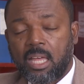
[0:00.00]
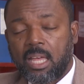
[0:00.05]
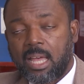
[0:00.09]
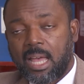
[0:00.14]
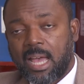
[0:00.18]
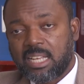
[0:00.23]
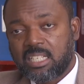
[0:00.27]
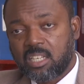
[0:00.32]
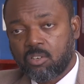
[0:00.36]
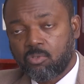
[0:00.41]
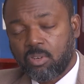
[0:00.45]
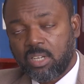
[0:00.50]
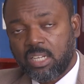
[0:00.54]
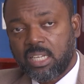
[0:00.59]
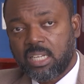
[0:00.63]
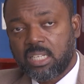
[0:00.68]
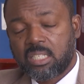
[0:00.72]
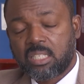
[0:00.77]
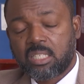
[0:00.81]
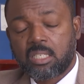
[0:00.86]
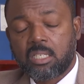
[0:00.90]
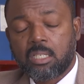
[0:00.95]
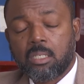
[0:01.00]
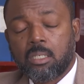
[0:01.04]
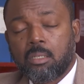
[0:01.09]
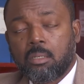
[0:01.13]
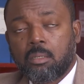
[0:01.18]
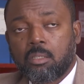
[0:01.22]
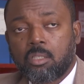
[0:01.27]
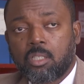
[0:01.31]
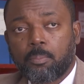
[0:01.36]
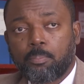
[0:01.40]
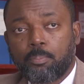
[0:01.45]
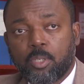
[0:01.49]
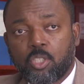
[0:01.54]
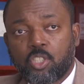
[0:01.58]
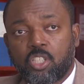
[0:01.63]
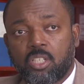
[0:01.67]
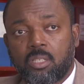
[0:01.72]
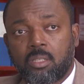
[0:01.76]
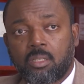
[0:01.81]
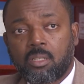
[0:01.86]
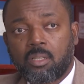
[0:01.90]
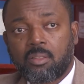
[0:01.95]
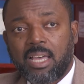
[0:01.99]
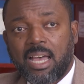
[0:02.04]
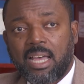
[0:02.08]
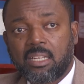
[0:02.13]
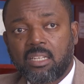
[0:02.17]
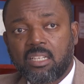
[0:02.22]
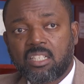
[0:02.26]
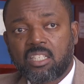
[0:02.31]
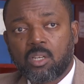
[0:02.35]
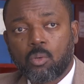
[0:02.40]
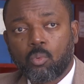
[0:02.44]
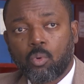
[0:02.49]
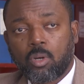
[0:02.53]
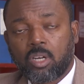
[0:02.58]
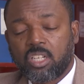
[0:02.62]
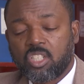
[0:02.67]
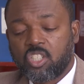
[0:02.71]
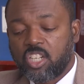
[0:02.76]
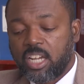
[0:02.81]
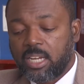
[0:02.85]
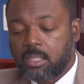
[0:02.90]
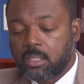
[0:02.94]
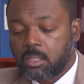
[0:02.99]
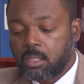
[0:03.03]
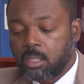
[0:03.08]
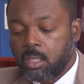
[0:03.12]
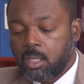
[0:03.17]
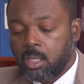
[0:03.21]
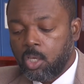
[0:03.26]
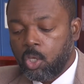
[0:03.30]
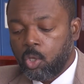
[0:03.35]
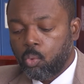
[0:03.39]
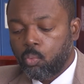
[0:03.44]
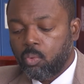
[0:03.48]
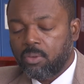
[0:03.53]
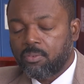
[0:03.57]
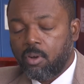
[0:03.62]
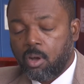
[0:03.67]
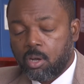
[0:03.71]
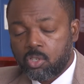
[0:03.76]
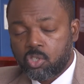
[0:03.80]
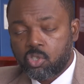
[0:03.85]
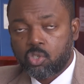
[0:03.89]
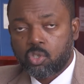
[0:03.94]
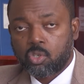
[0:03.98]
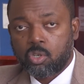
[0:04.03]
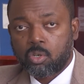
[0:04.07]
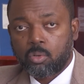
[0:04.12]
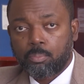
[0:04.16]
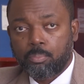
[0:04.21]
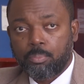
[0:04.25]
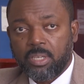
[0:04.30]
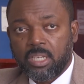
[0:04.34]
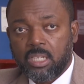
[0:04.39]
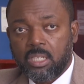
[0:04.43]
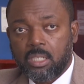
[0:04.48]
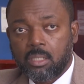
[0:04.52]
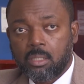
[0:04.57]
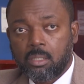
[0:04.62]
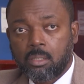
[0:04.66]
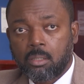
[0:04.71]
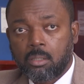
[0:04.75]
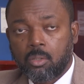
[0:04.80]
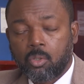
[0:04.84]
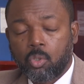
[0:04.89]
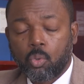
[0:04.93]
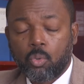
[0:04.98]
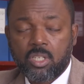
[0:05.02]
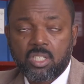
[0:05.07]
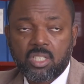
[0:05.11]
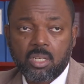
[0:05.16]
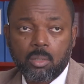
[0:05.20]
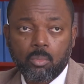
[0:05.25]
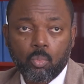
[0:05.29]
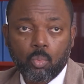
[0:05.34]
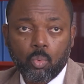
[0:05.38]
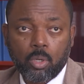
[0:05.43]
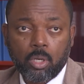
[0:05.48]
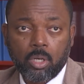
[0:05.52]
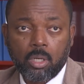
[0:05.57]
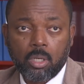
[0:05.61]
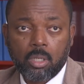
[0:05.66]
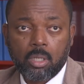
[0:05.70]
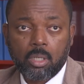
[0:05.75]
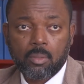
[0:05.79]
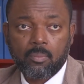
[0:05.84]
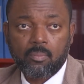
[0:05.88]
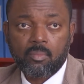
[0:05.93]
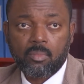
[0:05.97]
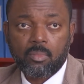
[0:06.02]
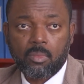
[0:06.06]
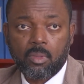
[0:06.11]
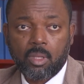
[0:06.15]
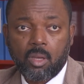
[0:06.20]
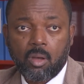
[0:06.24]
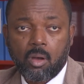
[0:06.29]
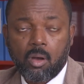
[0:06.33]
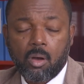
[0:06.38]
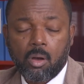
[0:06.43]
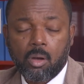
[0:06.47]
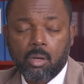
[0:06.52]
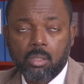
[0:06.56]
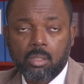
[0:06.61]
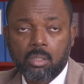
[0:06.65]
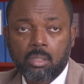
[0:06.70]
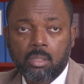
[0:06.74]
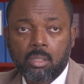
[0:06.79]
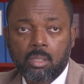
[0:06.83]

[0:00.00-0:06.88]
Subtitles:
as it relates to pushing that decent work agenda. We've also been doing some work on